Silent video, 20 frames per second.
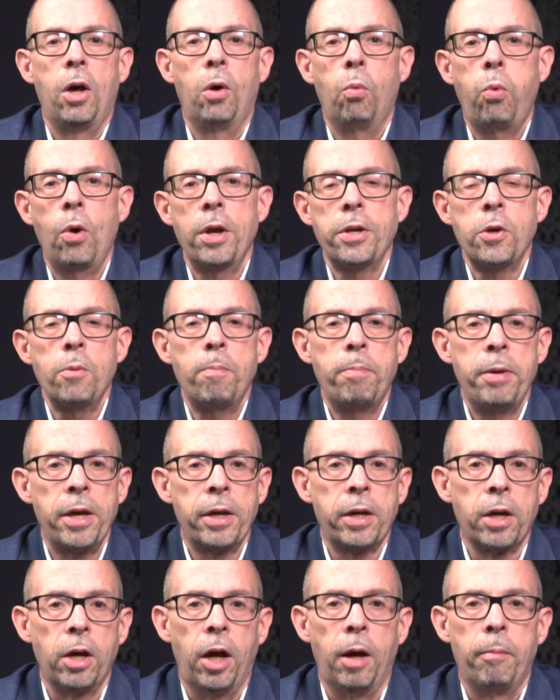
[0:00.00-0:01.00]
what you
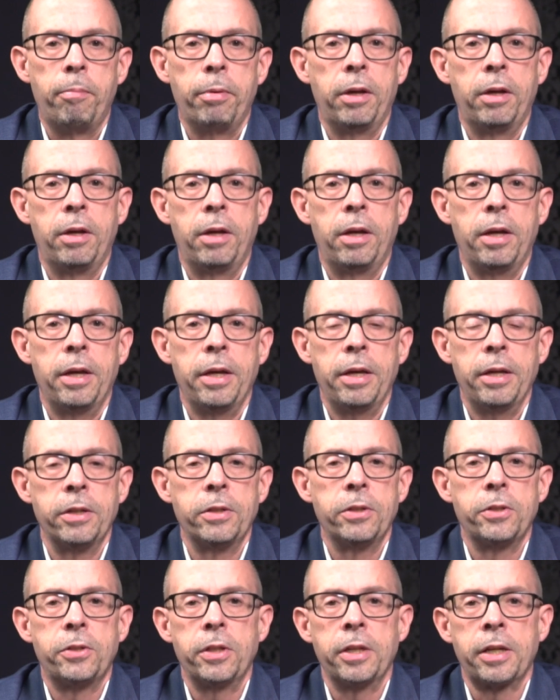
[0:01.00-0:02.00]
pick up
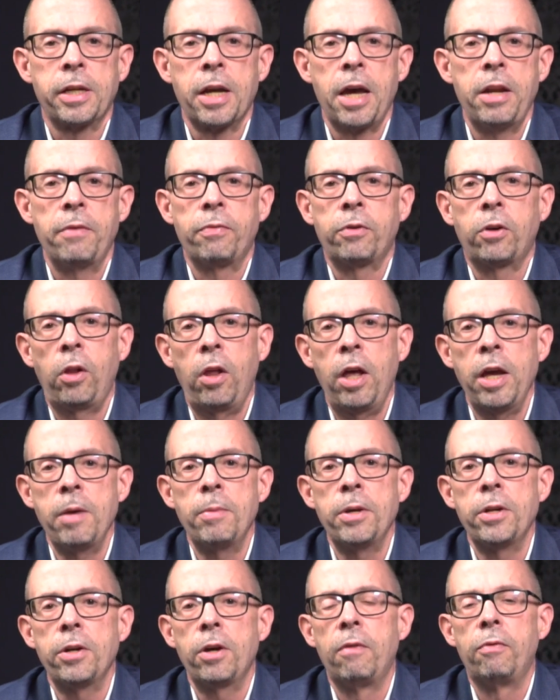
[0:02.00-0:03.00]
is a kind of
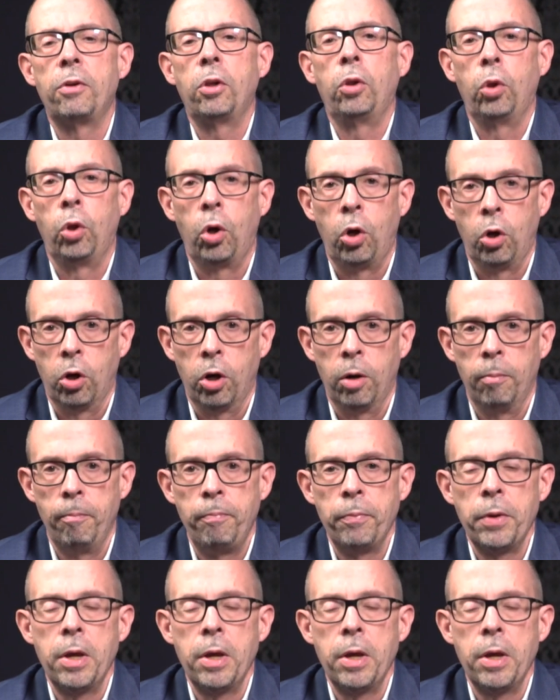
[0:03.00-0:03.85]
climate of alarm